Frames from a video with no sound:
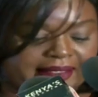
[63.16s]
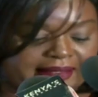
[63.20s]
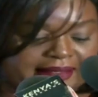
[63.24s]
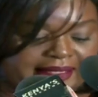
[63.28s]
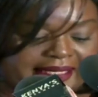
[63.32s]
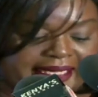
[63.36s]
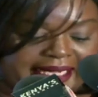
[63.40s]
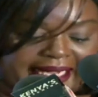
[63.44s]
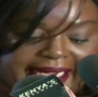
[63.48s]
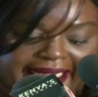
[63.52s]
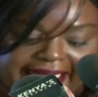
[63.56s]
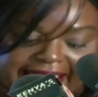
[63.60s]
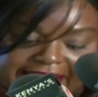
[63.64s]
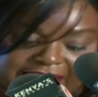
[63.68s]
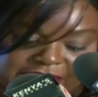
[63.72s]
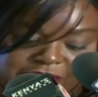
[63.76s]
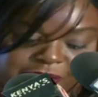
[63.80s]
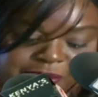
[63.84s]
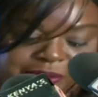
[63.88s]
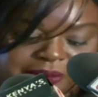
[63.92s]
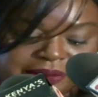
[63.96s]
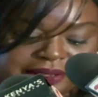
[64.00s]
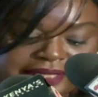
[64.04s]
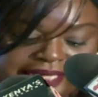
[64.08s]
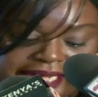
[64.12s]
The
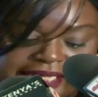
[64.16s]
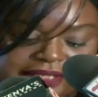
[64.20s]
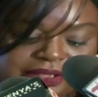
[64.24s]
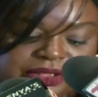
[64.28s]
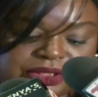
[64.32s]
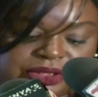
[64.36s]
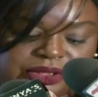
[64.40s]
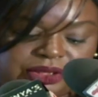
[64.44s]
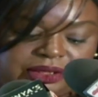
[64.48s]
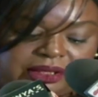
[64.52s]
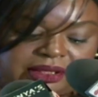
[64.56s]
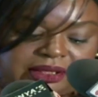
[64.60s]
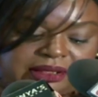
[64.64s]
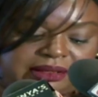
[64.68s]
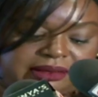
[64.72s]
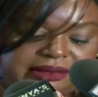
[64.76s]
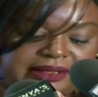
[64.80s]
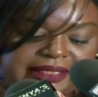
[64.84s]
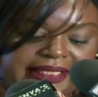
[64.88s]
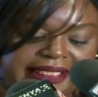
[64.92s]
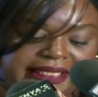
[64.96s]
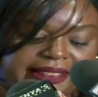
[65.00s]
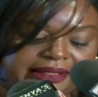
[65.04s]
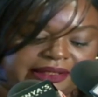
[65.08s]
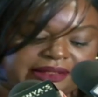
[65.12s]
exponential
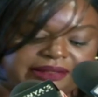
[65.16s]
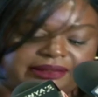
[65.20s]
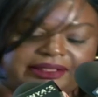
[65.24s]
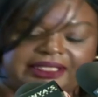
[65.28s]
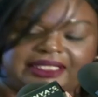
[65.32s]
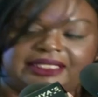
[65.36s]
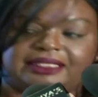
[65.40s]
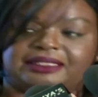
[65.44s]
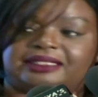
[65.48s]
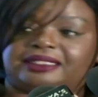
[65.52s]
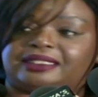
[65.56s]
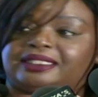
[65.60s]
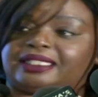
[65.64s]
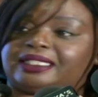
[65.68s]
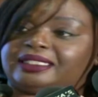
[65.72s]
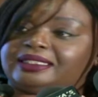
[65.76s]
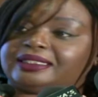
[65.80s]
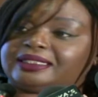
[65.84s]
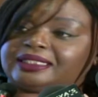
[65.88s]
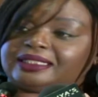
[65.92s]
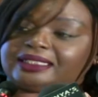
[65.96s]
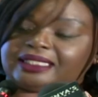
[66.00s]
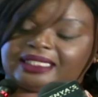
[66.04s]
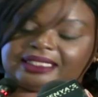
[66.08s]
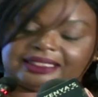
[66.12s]
increase in
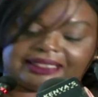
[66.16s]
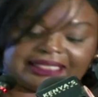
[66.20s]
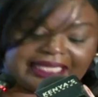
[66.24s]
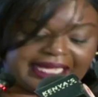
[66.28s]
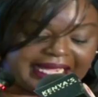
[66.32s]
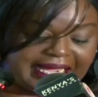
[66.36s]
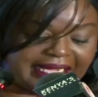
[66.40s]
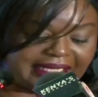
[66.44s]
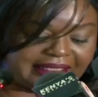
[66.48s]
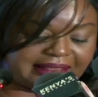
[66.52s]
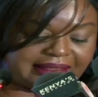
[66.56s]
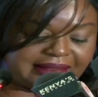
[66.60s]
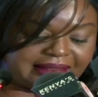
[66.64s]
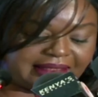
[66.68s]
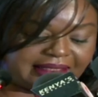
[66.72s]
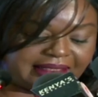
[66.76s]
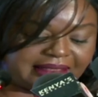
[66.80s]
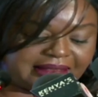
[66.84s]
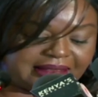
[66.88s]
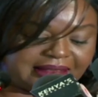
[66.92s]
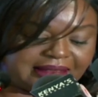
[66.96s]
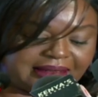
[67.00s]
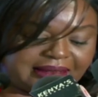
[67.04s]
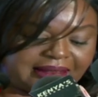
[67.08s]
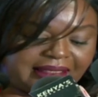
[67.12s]
internet
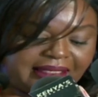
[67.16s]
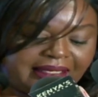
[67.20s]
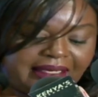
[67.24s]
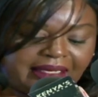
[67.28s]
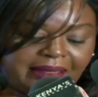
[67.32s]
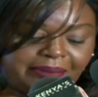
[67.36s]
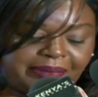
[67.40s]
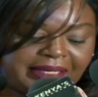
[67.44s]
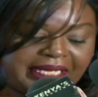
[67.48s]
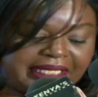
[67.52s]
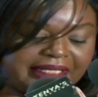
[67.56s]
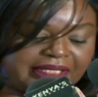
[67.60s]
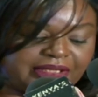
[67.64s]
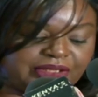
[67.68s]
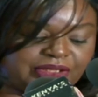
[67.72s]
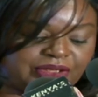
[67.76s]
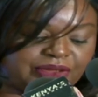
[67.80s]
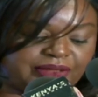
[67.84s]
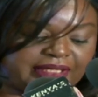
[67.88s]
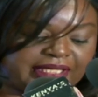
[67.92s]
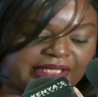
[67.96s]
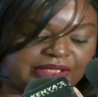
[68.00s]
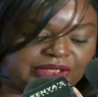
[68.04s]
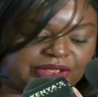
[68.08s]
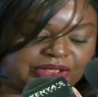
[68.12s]
access,
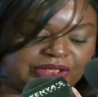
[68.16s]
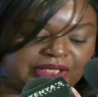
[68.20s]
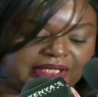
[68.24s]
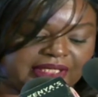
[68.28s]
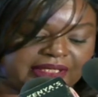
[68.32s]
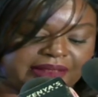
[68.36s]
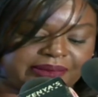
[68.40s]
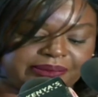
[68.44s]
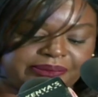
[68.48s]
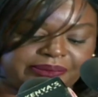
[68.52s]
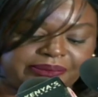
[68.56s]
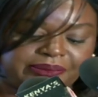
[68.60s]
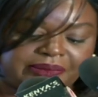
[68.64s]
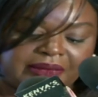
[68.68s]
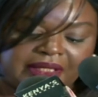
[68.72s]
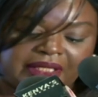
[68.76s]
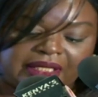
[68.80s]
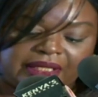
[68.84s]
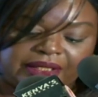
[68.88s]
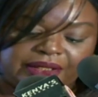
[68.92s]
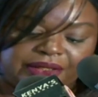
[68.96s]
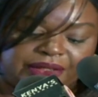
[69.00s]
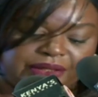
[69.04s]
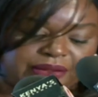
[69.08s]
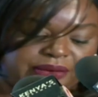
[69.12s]
penetration,
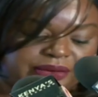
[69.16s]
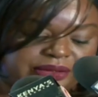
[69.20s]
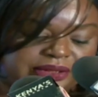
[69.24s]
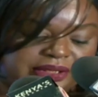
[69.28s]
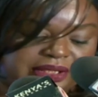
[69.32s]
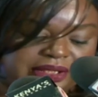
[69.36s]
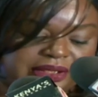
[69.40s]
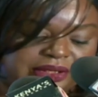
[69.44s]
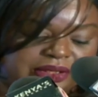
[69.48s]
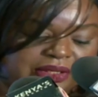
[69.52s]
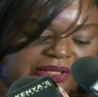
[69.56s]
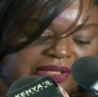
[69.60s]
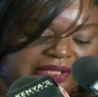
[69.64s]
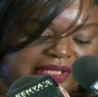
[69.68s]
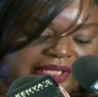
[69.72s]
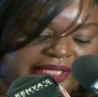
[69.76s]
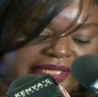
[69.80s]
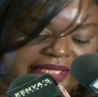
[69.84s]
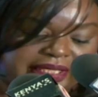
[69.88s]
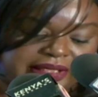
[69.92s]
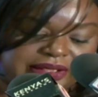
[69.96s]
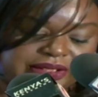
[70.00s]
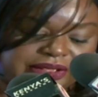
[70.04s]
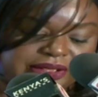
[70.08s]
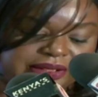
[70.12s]
user
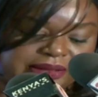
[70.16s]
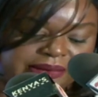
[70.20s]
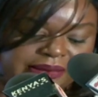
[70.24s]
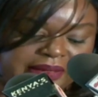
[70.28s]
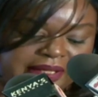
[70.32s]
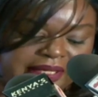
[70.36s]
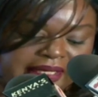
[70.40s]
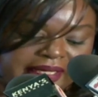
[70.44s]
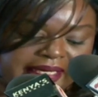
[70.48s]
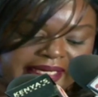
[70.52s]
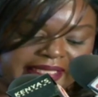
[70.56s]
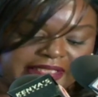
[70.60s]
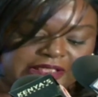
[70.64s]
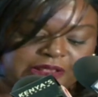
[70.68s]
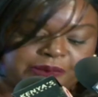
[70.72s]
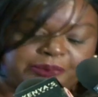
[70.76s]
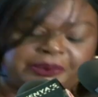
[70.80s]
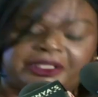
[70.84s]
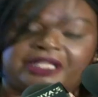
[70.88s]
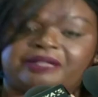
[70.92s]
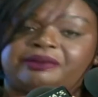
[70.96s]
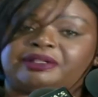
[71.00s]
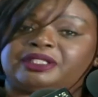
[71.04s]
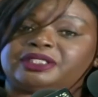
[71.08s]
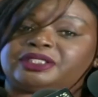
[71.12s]
knowledge,
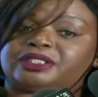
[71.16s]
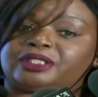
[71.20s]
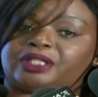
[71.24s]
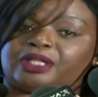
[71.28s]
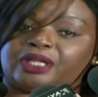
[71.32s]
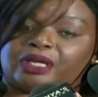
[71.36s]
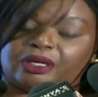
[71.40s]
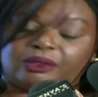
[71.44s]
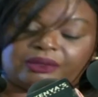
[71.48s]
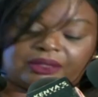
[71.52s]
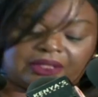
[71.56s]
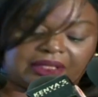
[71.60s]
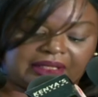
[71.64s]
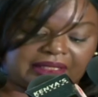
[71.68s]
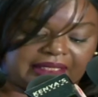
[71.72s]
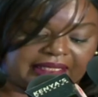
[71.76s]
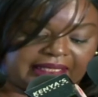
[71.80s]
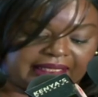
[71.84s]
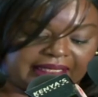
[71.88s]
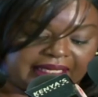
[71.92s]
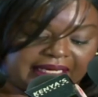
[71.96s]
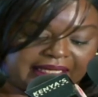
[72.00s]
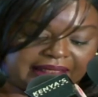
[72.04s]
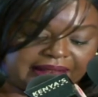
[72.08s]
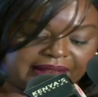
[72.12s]
experience
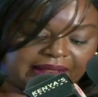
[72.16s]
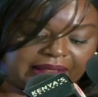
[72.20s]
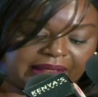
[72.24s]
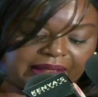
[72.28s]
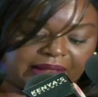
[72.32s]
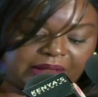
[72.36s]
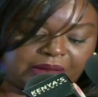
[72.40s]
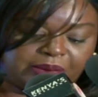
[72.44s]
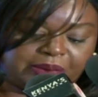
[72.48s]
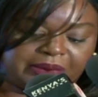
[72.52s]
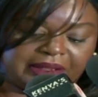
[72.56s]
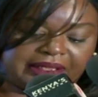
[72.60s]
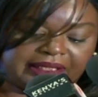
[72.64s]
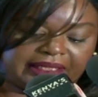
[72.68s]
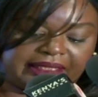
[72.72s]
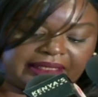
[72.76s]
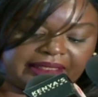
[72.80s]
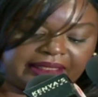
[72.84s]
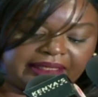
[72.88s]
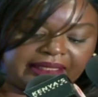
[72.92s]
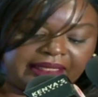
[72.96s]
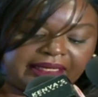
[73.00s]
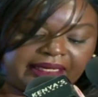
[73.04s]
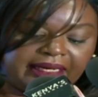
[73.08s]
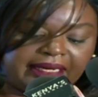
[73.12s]
locally and
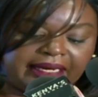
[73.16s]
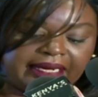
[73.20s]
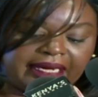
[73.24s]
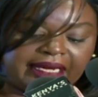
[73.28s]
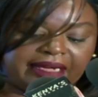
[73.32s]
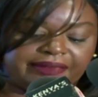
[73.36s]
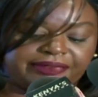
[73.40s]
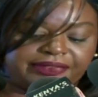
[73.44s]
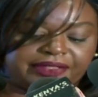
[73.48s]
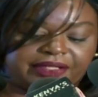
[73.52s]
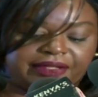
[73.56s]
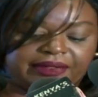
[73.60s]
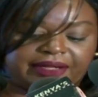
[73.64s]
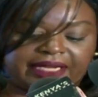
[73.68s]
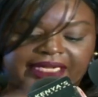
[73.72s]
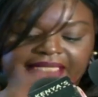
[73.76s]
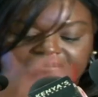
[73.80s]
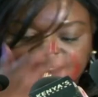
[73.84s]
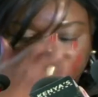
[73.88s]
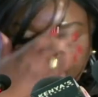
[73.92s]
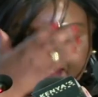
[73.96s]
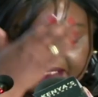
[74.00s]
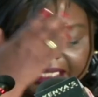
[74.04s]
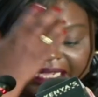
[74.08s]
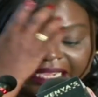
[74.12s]
globally have
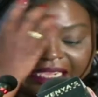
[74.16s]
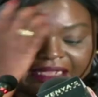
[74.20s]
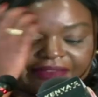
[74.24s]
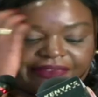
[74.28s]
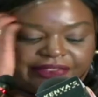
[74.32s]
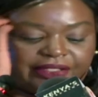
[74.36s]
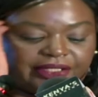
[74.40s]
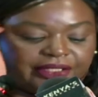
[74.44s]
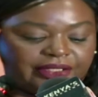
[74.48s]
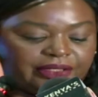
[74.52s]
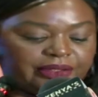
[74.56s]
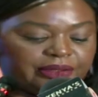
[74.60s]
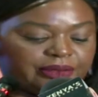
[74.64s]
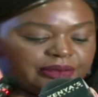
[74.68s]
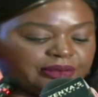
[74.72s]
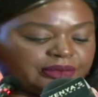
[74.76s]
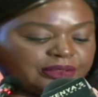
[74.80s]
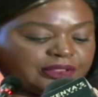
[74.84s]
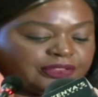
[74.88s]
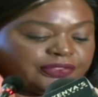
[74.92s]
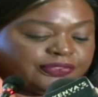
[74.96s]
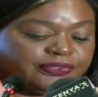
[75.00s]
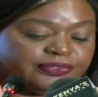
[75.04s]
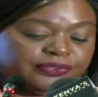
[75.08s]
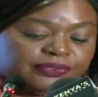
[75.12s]
created
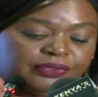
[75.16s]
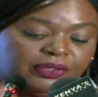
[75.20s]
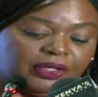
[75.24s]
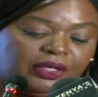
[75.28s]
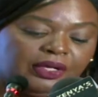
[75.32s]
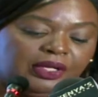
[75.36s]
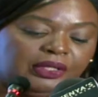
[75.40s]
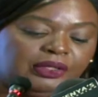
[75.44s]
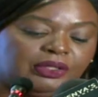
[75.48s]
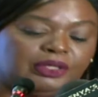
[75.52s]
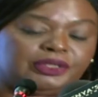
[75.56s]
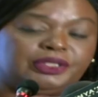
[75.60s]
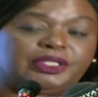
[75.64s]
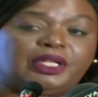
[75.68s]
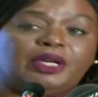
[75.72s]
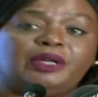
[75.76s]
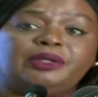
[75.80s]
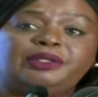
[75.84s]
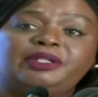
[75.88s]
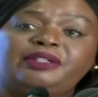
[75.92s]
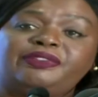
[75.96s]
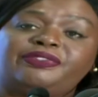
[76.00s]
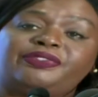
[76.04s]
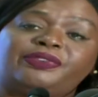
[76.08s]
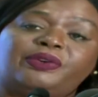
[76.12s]
avenues not
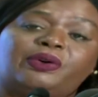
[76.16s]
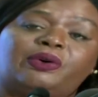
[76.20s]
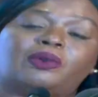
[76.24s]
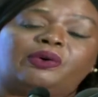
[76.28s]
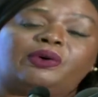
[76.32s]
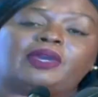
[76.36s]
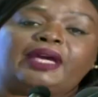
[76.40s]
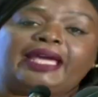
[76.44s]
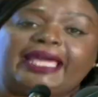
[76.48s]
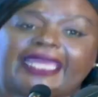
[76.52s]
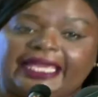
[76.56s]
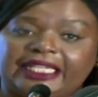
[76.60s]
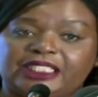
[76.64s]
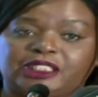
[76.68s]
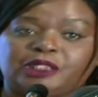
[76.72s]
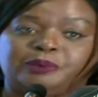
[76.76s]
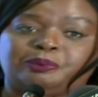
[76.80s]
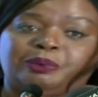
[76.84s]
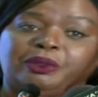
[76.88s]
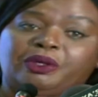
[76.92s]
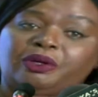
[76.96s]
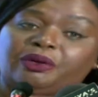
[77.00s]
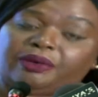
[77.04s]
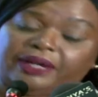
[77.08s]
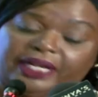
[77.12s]
only for
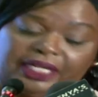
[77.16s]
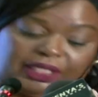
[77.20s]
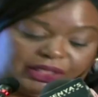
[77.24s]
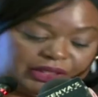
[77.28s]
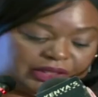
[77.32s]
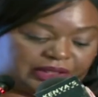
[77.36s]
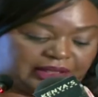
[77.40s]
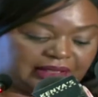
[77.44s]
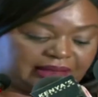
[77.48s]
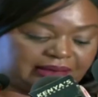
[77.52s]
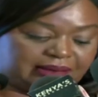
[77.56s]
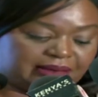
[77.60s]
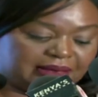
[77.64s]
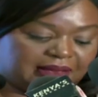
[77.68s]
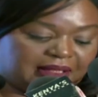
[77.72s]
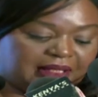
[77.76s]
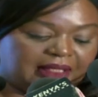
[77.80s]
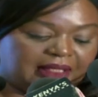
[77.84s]
exploration,